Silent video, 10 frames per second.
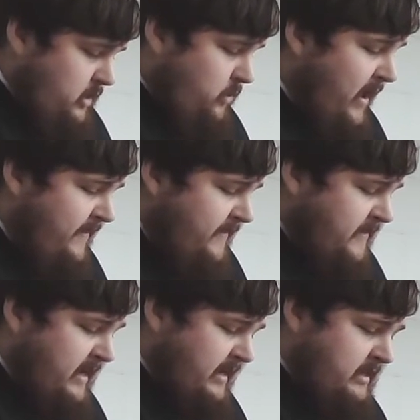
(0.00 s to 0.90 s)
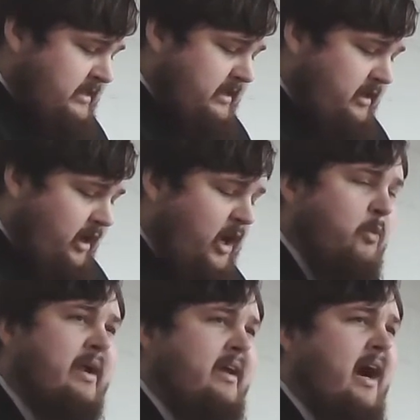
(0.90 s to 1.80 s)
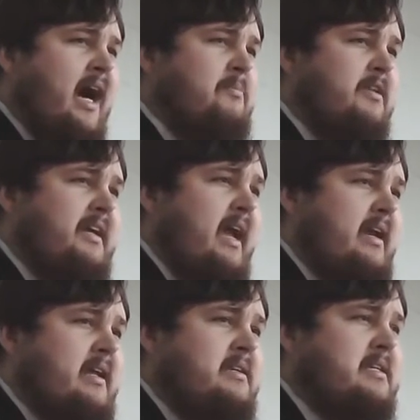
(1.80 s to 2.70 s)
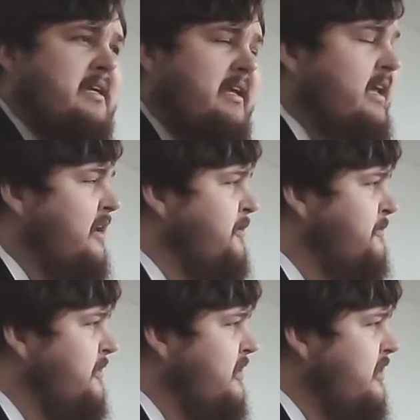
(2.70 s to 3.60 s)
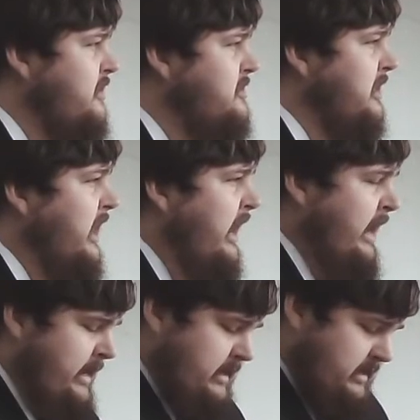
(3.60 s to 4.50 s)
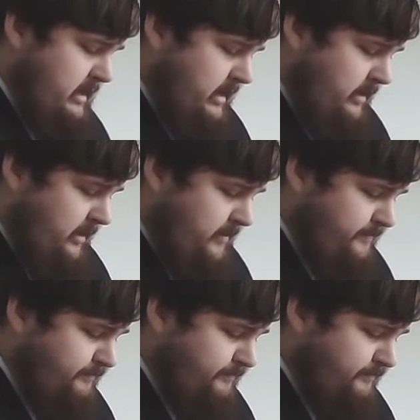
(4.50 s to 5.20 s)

what things are we obligated to give to God here?